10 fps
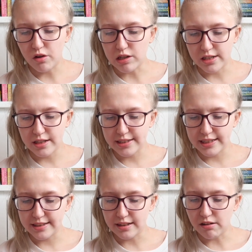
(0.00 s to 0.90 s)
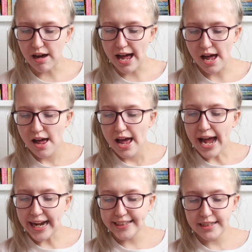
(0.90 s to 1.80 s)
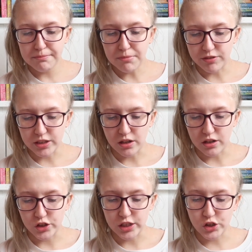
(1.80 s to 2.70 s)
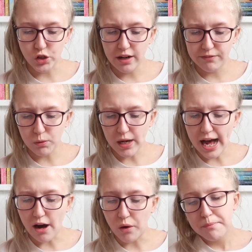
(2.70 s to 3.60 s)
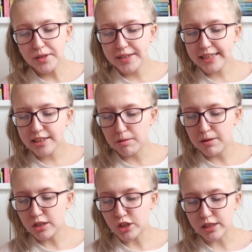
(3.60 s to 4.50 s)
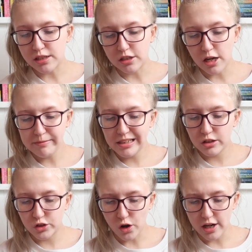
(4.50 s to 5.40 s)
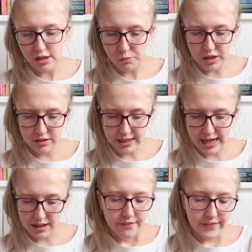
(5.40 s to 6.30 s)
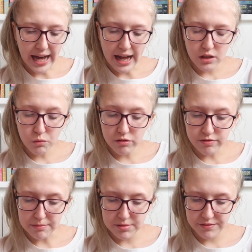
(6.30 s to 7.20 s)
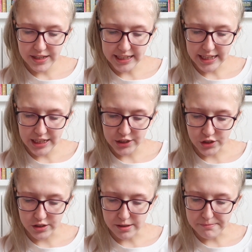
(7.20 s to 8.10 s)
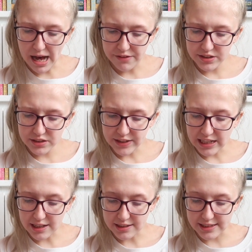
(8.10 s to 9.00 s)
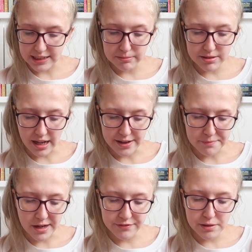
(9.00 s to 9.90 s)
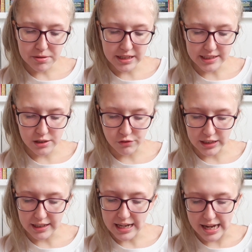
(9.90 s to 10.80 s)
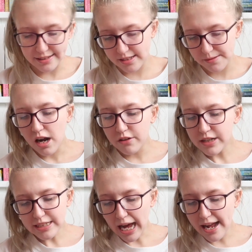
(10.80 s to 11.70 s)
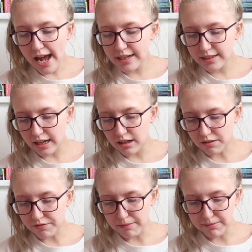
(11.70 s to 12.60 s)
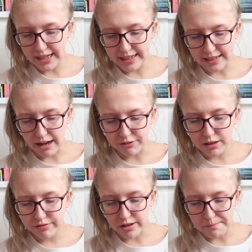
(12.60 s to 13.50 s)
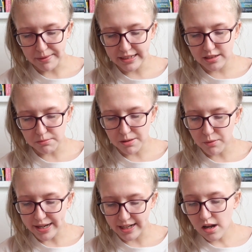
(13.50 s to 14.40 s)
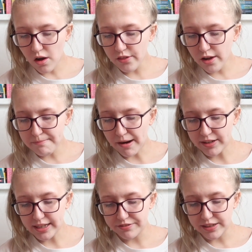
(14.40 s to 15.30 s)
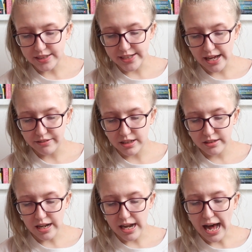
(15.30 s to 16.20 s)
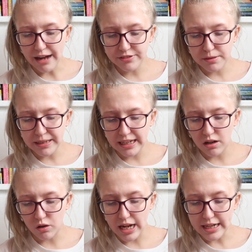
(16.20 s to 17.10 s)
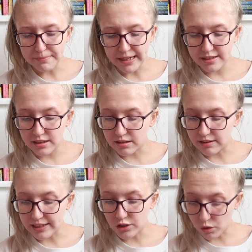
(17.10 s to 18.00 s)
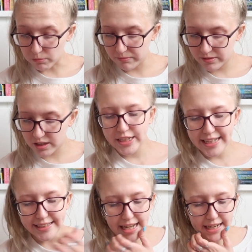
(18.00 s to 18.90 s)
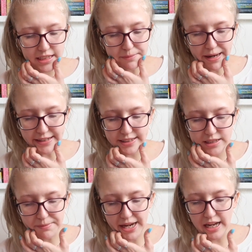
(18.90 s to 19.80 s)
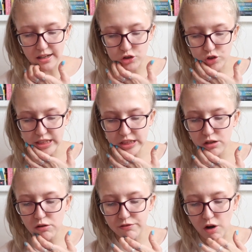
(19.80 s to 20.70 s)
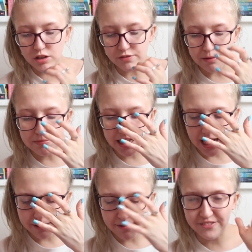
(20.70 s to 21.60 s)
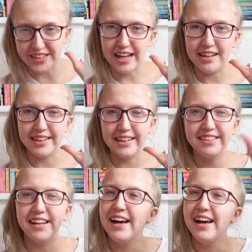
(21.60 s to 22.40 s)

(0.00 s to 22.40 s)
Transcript: lost her sister Claire 18 months ago, she shut everyone out, but this summer she's determined to join the world again. The annual family vacation to Martha's Vineyard seems like the perfect place to reconnect. Her entire extended family is gathering for a big summer wedding, and although Meredith is dateless and after being unexpectedly dumped, she's excited to participate in the traditional Fox family game of Assassins.